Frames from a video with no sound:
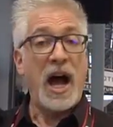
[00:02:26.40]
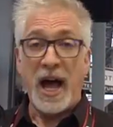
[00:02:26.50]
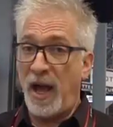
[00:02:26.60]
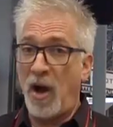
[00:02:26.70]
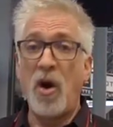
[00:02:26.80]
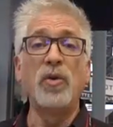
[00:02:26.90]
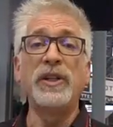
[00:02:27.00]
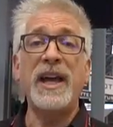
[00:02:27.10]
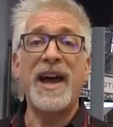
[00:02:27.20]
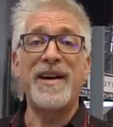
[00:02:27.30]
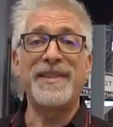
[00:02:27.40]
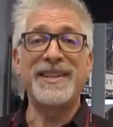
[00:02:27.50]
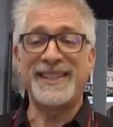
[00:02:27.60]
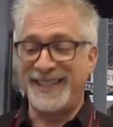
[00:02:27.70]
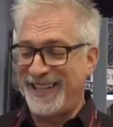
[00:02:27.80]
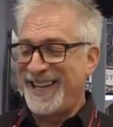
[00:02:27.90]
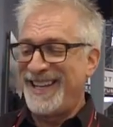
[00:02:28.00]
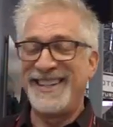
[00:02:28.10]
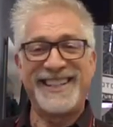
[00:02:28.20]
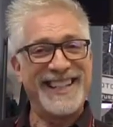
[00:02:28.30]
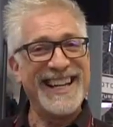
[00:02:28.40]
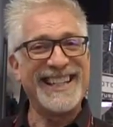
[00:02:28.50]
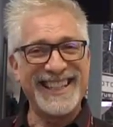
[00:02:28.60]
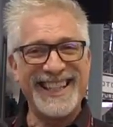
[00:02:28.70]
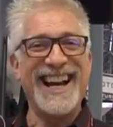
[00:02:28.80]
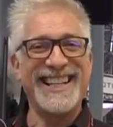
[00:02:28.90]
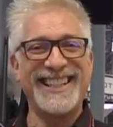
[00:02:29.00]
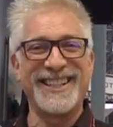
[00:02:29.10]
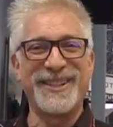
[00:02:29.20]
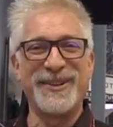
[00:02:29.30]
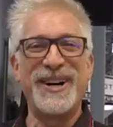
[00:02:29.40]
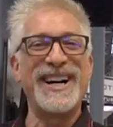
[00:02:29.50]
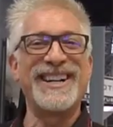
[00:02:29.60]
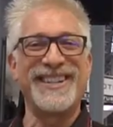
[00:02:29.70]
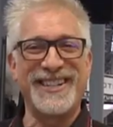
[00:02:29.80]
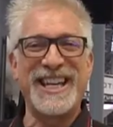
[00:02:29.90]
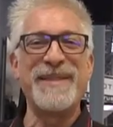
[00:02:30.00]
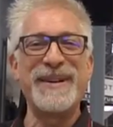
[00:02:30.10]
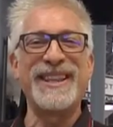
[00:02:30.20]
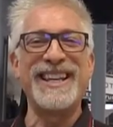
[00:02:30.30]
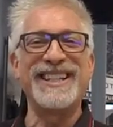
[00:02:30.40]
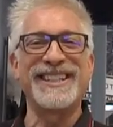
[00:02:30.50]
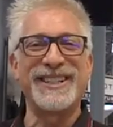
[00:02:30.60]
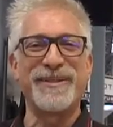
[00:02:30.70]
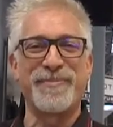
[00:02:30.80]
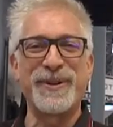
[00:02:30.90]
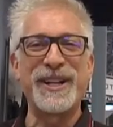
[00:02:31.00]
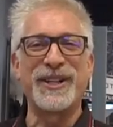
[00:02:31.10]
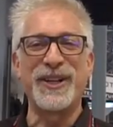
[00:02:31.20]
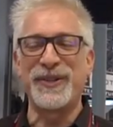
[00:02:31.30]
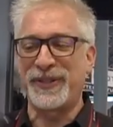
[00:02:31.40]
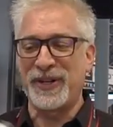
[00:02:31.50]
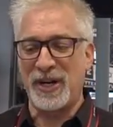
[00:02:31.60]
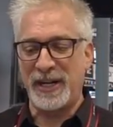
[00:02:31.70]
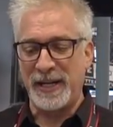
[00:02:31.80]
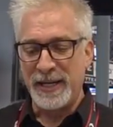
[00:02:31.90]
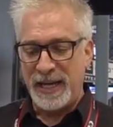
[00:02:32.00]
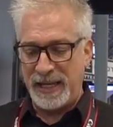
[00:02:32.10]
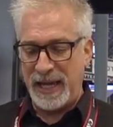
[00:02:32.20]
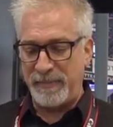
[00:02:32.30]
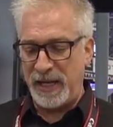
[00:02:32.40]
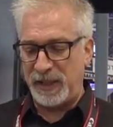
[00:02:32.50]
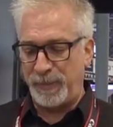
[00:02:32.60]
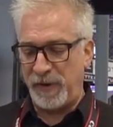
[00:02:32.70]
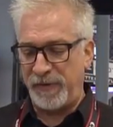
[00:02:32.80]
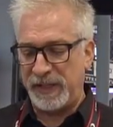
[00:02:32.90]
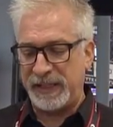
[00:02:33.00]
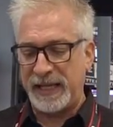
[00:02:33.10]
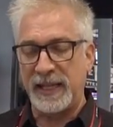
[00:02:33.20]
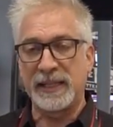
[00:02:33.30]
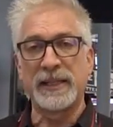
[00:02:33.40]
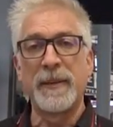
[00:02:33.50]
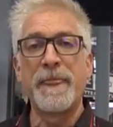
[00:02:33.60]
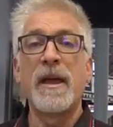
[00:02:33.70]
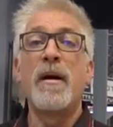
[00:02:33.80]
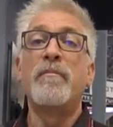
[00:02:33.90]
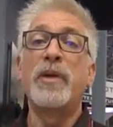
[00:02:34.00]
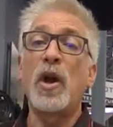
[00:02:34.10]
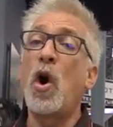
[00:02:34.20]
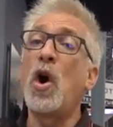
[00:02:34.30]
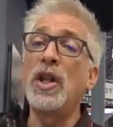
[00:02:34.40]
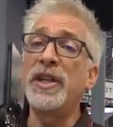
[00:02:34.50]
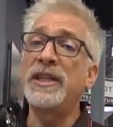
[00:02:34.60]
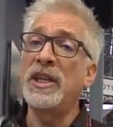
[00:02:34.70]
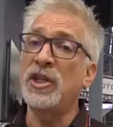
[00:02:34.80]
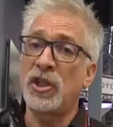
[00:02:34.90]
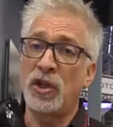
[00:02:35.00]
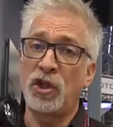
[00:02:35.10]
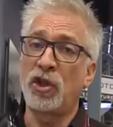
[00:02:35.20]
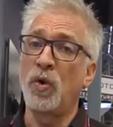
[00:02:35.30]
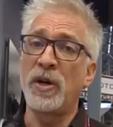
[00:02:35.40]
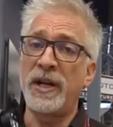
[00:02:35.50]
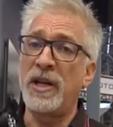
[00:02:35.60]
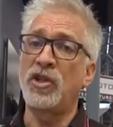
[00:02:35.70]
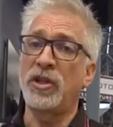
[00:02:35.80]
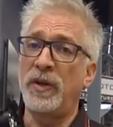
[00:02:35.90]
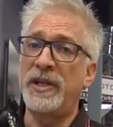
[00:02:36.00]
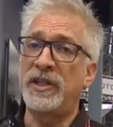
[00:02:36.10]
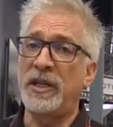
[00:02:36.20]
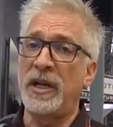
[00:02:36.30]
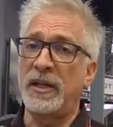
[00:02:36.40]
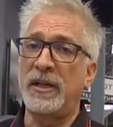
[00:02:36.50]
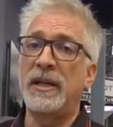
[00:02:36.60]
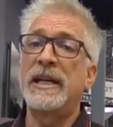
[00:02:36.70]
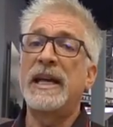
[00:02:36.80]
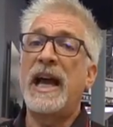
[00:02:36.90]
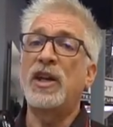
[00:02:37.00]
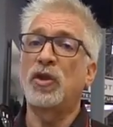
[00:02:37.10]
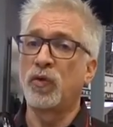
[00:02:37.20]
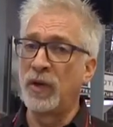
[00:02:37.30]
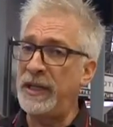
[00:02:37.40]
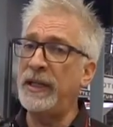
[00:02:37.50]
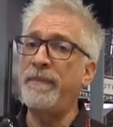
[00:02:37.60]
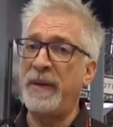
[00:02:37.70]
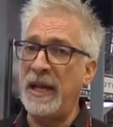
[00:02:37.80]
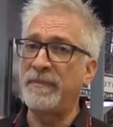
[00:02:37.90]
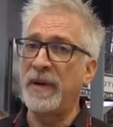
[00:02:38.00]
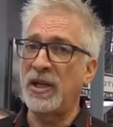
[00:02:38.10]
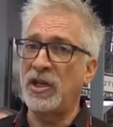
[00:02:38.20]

I only have this, you see it's attached to the wire, they're keeping these under pretty close guard, and that makes perfect sense. But all that this short intro has done has really piqued my